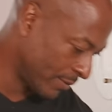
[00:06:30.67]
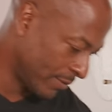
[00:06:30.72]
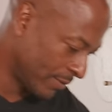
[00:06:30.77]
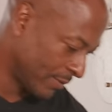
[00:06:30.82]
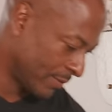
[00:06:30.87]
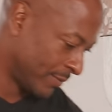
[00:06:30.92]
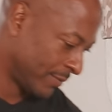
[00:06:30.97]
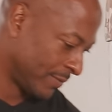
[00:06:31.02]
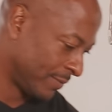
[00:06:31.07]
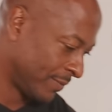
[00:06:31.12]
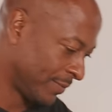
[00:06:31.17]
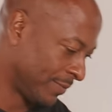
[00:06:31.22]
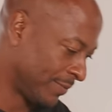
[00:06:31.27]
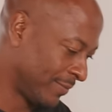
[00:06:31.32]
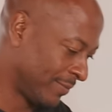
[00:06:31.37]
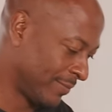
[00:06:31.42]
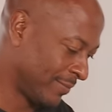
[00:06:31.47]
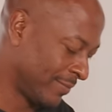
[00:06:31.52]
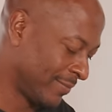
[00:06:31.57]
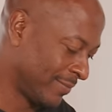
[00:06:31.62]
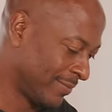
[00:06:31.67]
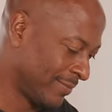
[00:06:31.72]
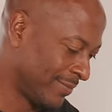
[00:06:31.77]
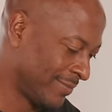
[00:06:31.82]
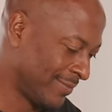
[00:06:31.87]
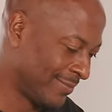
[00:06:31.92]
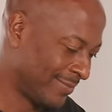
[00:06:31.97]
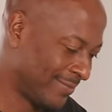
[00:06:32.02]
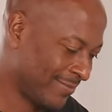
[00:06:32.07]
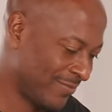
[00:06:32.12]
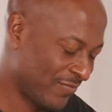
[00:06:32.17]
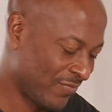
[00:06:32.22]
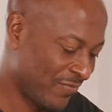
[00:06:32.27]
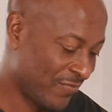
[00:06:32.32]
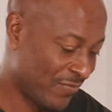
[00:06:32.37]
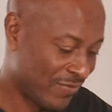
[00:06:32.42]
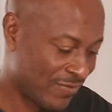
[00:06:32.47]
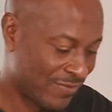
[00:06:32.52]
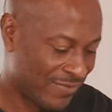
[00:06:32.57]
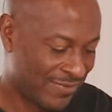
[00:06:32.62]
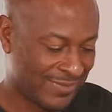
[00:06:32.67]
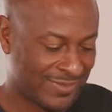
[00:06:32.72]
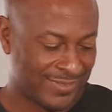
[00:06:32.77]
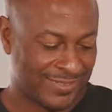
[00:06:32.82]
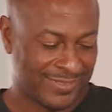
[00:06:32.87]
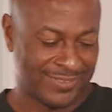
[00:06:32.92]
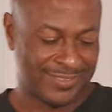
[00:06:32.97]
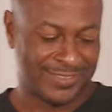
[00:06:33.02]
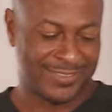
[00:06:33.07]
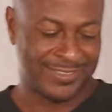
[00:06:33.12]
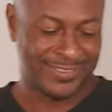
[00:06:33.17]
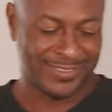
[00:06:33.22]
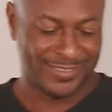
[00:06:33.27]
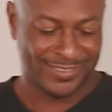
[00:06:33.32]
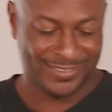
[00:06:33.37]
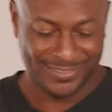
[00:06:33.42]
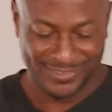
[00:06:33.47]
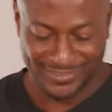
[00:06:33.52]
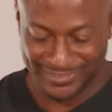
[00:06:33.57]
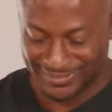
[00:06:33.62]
No one is speaking in this clip.